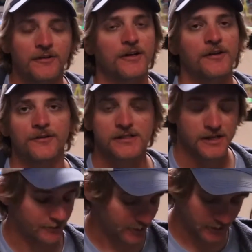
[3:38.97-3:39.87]
the other on the
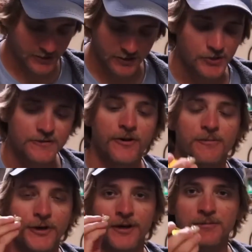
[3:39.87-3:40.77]
set rigs. It's always fun
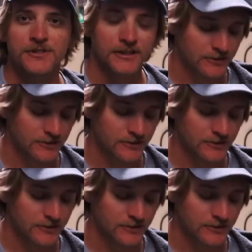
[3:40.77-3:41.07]
to pick up a jig,